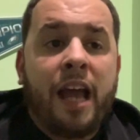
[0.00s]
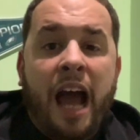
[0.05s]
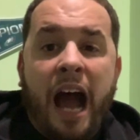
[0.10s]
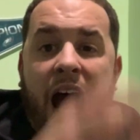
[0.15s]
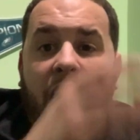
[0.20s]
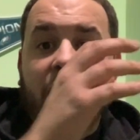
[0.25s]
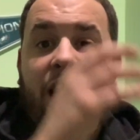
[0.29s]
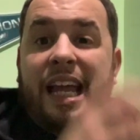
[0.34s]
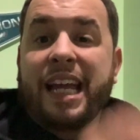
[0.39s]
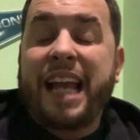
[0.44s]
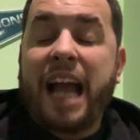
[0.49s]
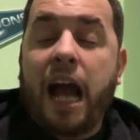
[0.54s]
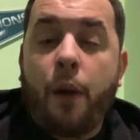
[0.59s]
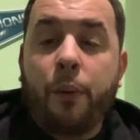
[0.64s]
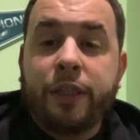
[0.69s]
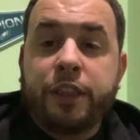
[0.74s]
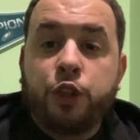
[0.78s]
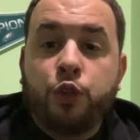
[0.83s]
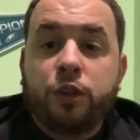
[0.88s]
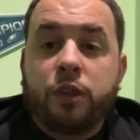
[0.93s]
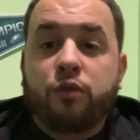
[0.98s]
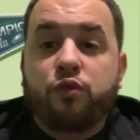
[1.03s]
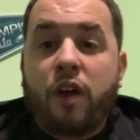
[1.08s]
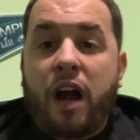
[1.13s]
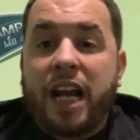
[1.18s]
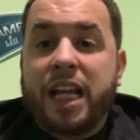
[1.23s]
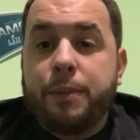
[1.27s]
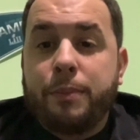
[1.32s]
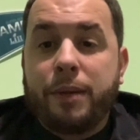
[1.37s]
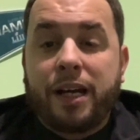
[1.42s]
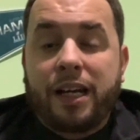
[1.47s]
I like how he's using
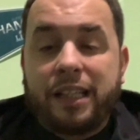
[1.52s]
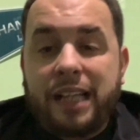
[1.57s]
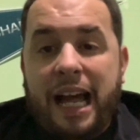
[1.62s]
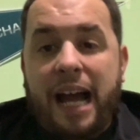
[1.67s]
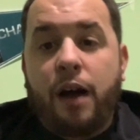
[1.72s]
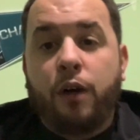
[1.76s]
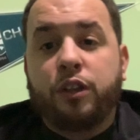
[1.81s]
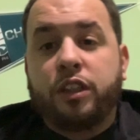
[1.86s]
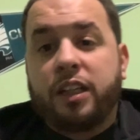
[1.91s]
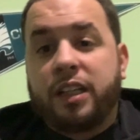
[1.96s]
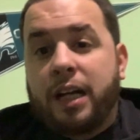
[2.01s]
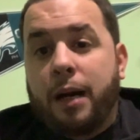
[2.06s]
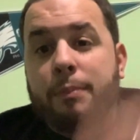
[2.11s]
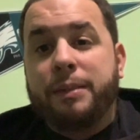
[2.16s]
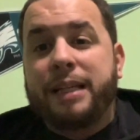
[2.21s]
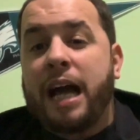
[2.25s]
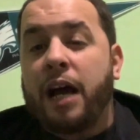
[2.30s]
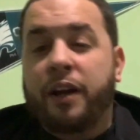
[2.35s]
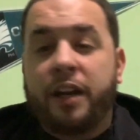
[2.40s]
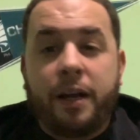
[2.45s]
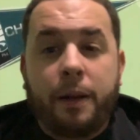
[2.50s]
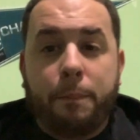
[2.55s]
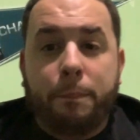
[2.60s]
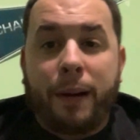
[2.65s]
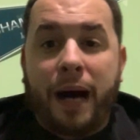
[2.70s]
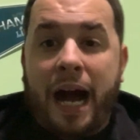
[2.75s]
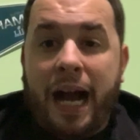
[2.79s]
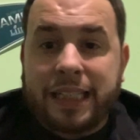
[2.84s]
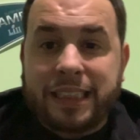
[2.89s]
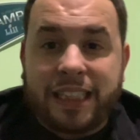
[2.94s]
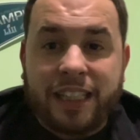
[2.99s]
Ronnie McLeod to come down in the box